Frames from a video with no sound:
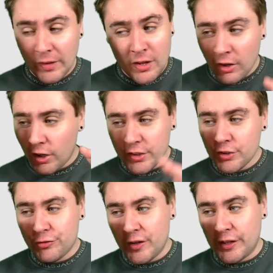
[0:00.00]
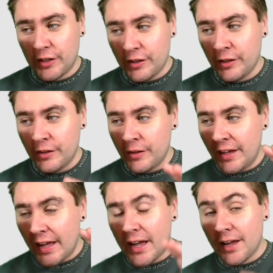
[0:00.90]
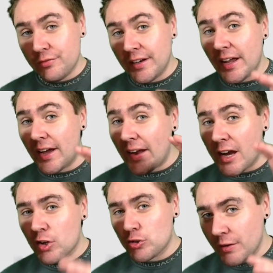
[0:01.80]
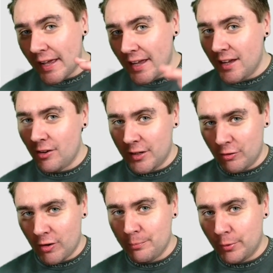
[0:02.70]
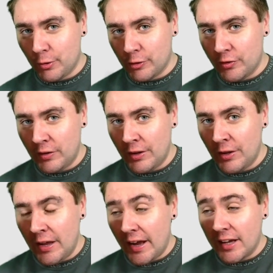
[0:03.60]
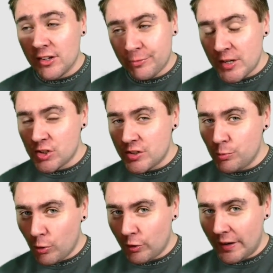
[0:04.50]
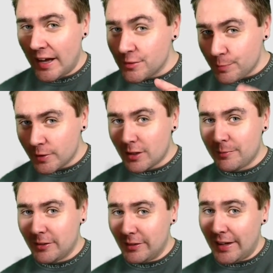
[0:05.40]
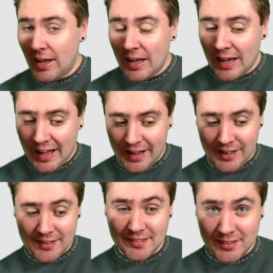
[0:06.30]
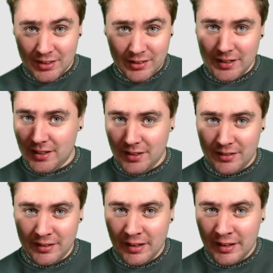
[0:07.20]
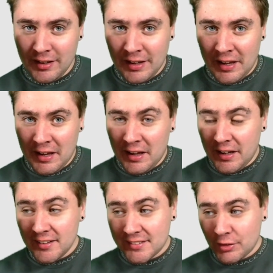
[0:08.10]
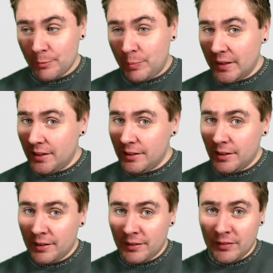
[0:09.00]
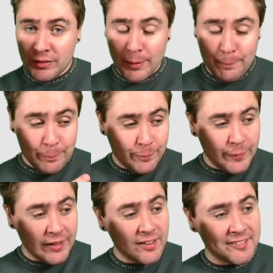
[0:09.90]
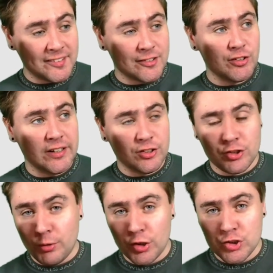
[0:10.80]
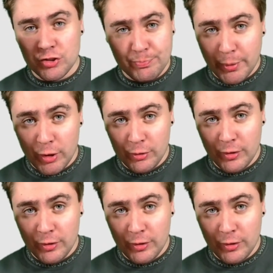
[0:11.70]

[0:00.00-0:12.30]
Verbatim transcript: I just think having an actual airliner on board, and especially one as predominant as United, is going to be the biggest string to Archer's bow.